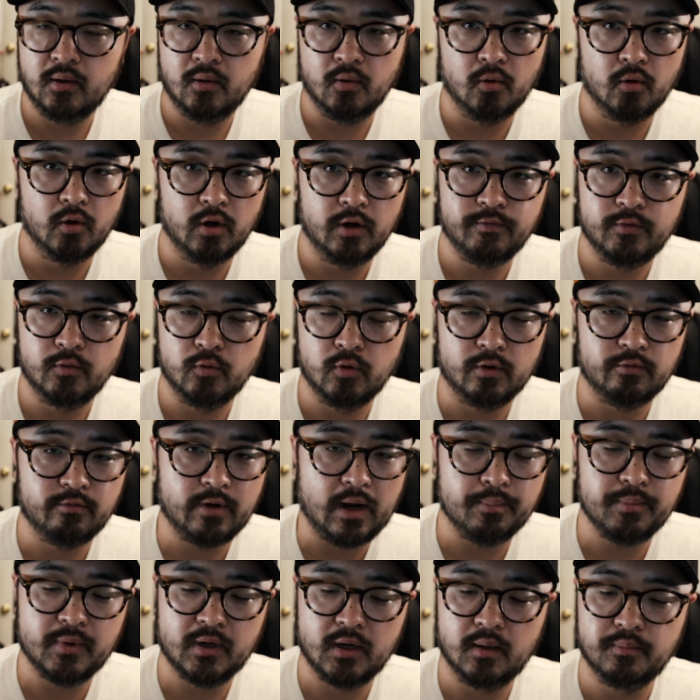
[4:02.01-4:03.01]
Or if you want to
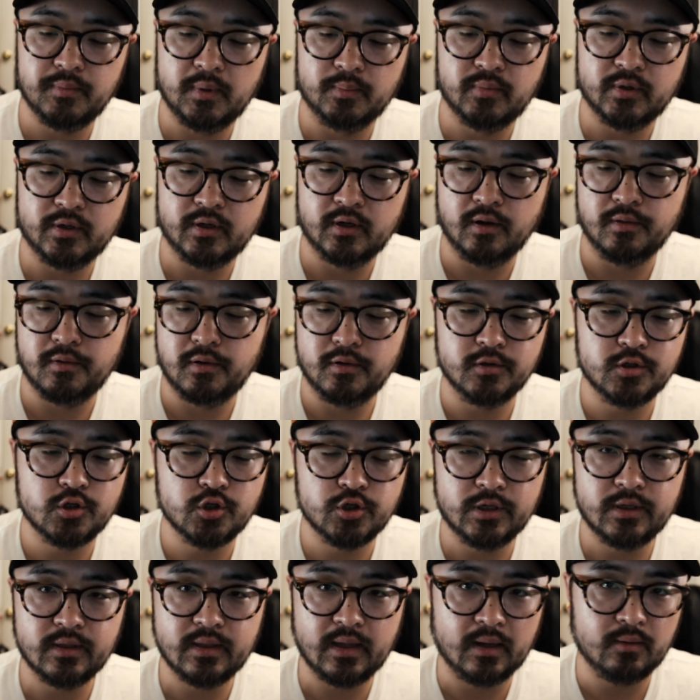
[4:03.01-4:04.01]
wrap it up and put it under the
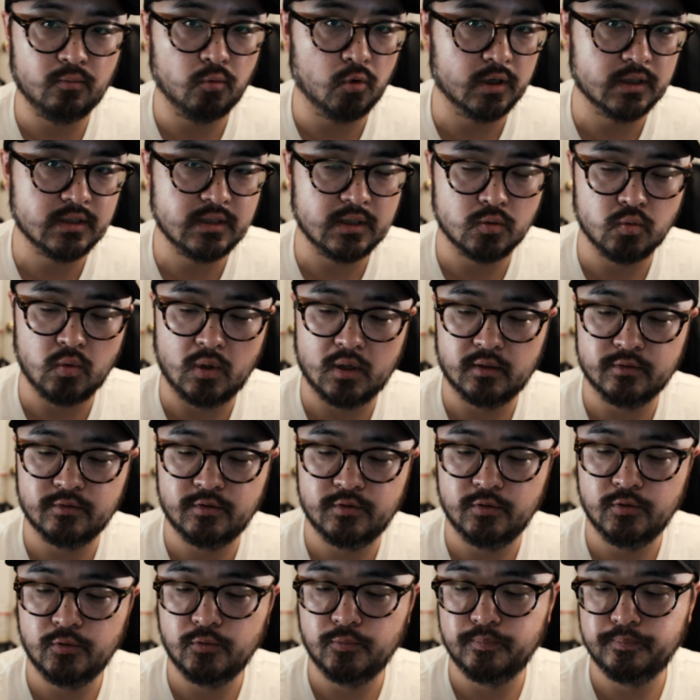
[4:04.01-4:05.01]
tree, that works as well
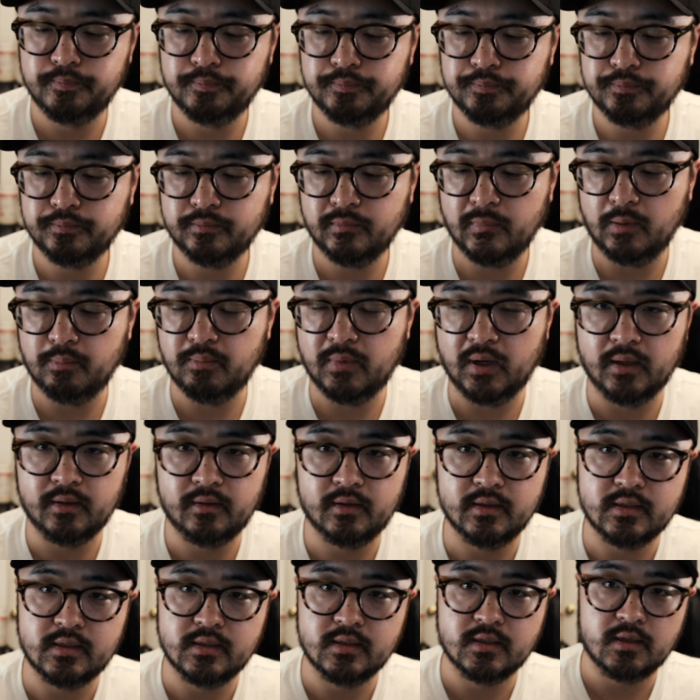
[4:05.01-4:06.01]
too. But
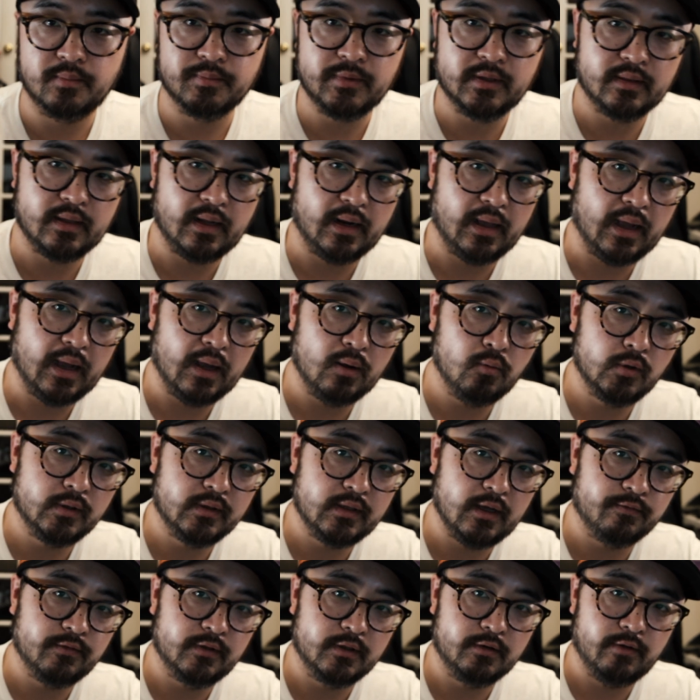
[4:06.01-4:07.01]
this is something that I would
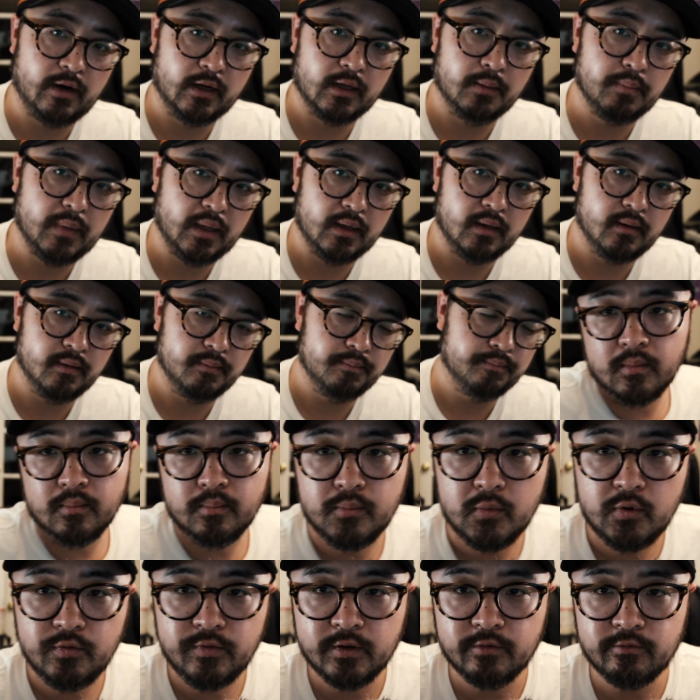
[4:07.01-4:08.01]
definitely recommend.
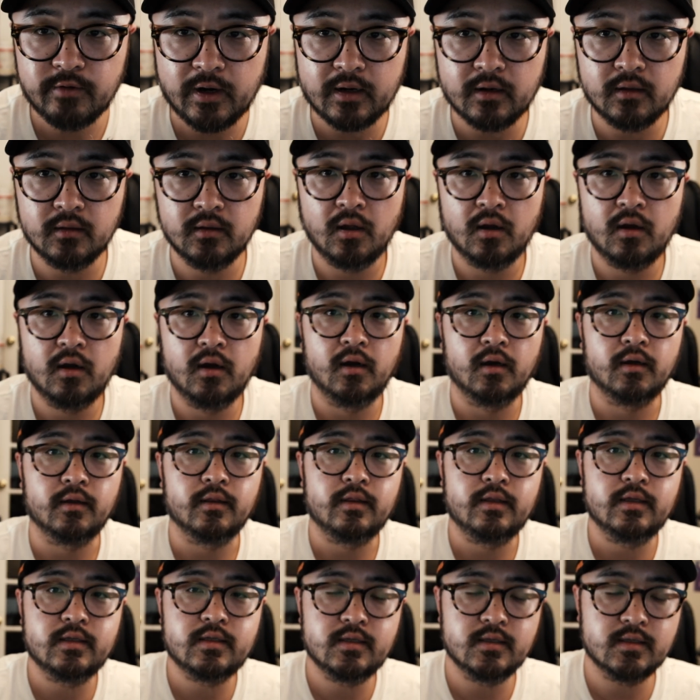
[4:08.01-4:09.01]
Moving right along,
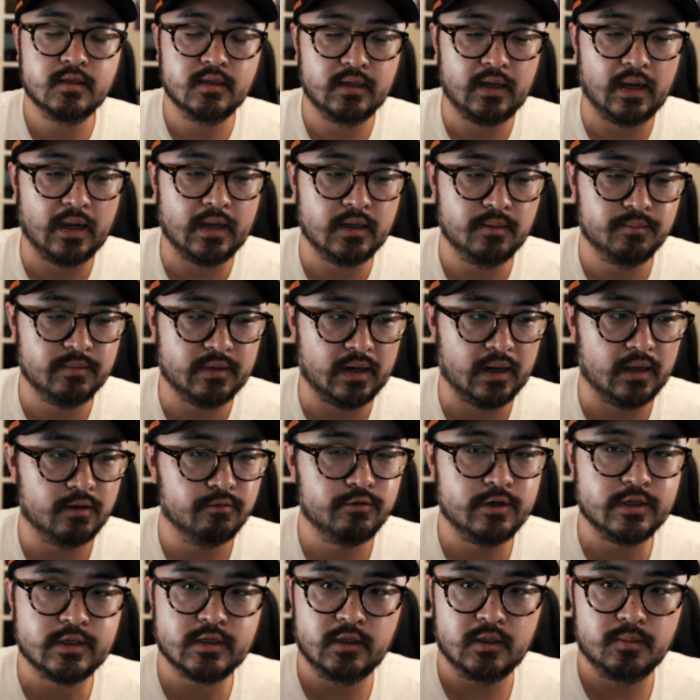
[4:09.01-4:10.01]
this is an item that I
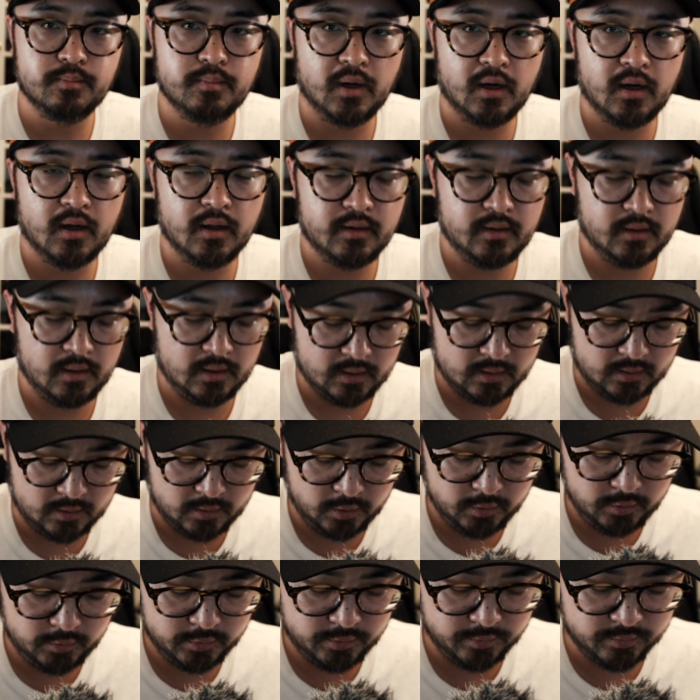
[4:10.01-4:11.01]
recently bought
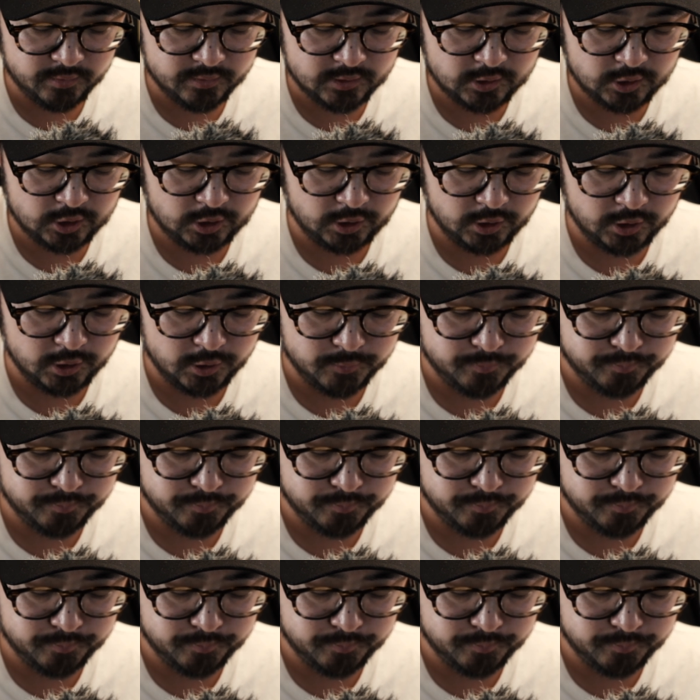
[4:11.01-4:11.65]
earlier this year.